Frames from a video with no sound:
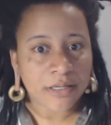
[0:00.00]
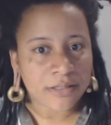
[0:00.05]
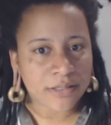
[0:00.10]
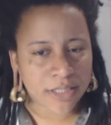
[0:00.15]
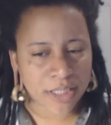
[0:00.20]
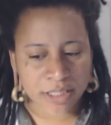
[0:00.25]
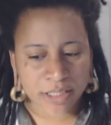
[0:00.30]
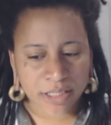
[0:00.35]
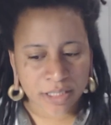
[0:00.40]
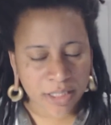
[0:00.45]

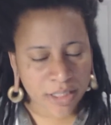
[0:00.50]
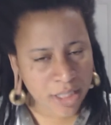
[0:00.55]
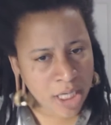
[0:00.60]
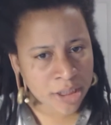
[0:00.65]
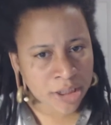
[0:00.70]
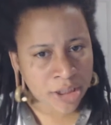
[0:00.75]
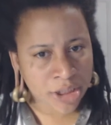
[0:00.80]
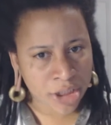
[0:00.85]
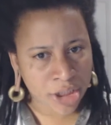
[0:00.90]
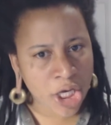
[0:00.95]
da da da da
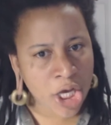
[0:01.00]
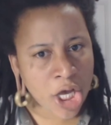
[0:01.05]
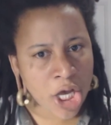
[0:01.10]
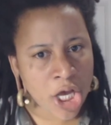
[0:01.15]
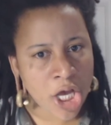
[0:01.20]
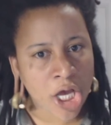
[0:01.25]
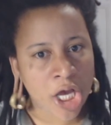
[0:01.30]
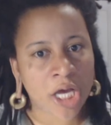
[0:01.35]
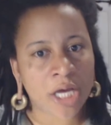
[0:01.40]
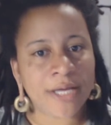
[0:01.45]
da
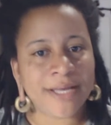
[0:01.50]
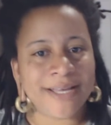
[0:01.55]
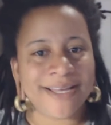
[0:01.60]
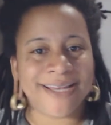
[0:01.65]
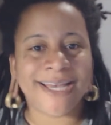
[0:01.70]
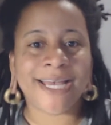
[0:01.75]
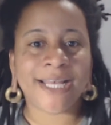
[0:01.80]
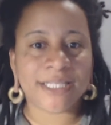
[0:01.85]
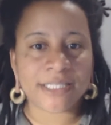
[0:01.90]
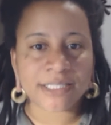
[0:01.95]
da.
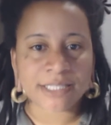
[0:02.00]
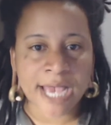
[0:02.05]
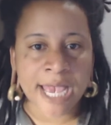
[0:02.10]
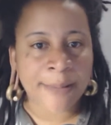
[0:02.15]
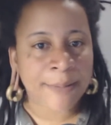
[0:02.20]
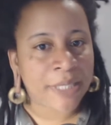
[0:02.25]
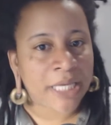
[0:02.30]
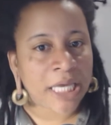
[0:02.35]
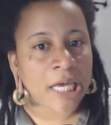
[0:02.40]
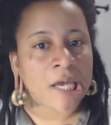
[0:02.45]
It's
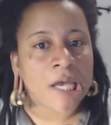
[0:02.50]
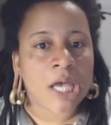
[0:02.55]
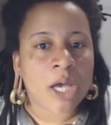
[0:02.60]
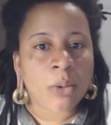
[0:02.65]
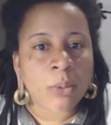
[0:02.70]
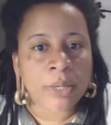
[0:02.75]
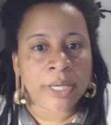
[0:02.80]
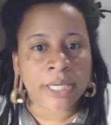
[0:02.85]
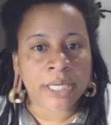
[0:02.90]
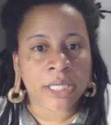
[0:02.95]
time to get
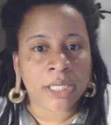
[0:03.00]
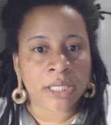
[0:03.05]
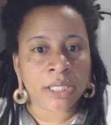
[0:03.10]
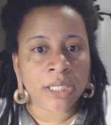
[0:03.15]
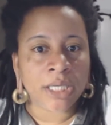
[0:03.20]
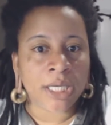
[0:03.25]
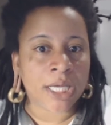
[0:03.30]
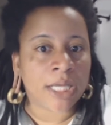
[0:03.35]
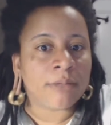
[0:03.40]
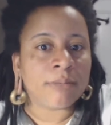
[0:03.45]

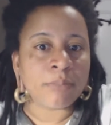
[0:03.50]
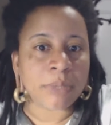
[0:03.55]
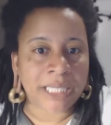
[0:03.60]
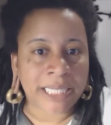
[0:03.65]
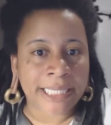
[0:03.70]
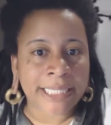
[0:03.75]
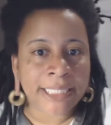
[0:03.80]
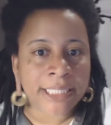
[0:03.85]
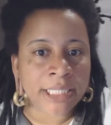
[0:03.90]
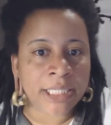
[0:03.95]
going, get
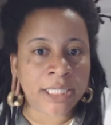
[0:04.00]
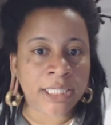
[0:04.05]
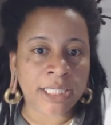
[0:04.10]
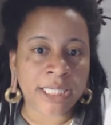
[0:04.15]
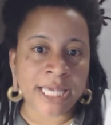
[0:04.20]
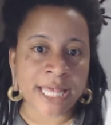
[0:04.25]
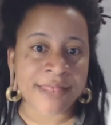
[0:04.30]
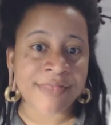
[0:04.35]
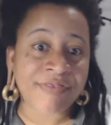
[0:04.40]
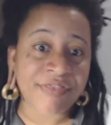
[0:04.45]
planning,
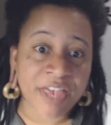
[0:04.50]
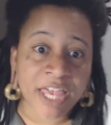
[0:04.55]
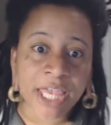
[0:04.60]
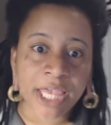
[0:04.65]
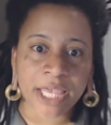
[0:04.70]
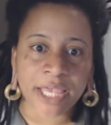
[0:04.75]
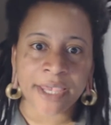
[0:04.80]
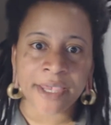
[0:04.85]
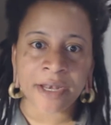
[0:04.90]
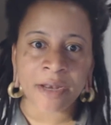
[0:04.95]
get
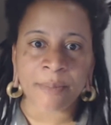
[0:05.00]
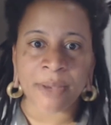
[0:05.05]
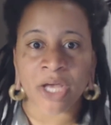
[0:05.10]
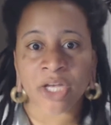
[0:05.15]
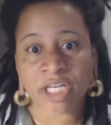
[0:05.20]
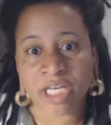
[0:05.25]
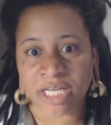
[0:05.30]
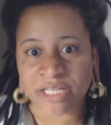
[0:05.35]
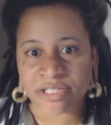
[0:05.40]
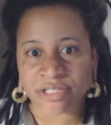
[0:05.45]
thinking
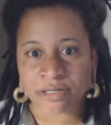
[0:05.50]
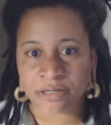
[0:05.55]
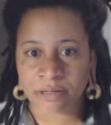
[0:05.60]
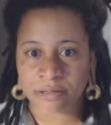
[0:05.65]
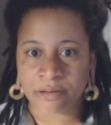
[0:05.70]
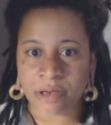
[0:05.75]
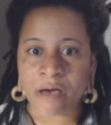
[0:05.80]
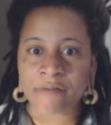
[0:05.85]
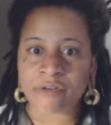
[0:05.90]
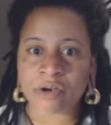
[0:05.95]
about National
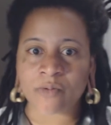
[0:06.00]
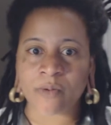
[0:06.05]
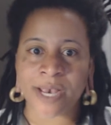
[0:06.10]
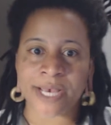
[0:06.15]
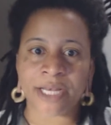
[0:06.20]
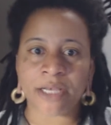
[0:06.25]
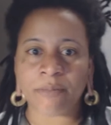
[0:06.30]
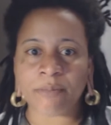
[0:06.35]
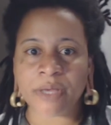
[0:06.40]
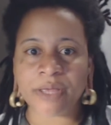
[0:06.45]
Novel
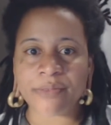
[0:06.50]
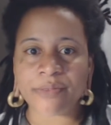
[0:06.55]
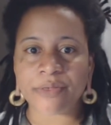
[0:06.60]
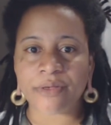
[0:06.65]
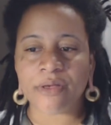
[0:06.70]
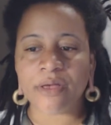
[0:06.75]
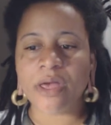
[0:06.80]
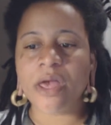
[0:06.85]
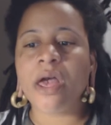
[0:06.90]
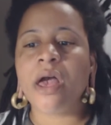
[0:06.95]
Writing
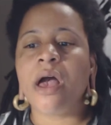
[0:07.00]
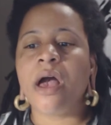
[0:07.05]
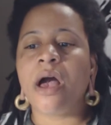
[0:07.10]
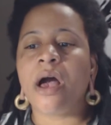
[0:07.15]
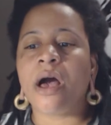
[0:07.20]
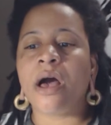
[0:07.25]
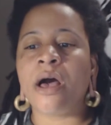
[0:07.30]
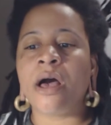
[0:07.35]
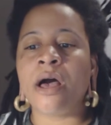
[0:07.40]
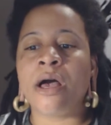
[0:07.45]

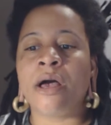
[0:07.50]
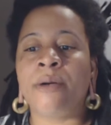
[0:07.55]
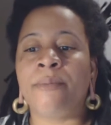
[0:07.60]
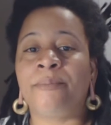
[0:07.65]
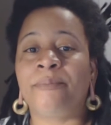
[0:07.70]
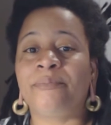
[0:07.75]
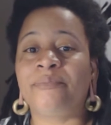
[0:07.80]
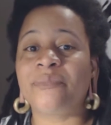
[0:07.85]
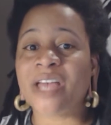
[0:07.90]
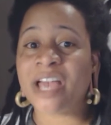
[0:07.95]
Month. Um,
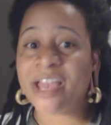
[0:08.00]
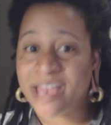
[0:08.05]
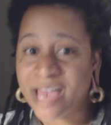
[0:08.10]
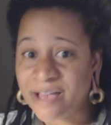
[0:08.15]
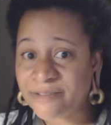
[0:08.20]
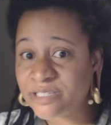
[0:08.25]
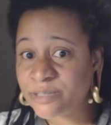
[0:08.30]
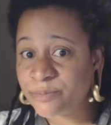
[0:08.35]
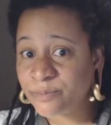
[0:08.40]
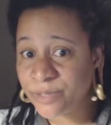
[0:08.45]
I
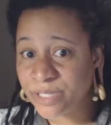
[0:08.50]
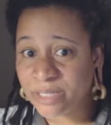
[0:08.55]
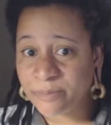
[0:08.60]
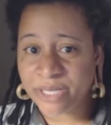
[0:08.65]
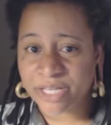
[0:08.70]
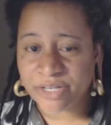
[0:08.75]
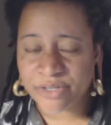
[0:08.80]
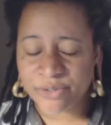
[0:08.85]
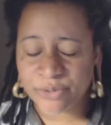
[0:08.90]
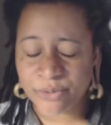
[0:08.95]
have some really
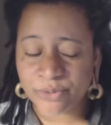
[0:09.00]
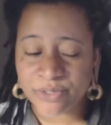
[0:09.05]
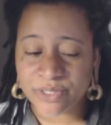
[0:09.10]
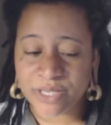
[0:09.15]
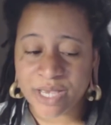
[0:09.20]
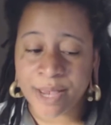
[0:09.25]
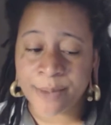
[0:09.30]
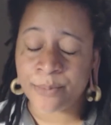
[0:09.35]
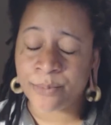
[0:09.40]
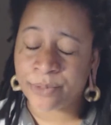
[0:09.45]
big news.
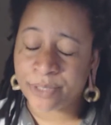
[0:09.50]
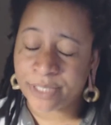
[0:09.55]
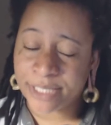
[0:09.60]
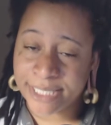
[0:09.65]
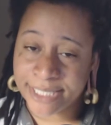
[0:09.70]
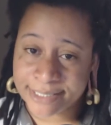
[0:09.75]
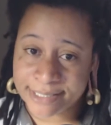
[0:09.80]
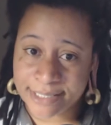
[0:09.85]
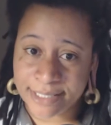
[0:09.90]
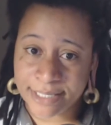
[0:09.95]
I'm really
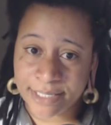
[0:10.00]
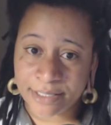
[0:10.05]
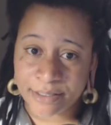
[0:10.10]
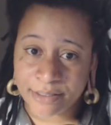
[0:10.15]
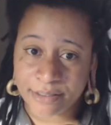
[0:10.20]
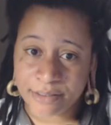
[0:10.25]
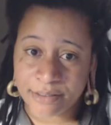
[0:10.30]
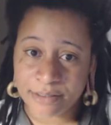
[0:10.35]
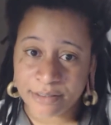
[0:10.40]
excited.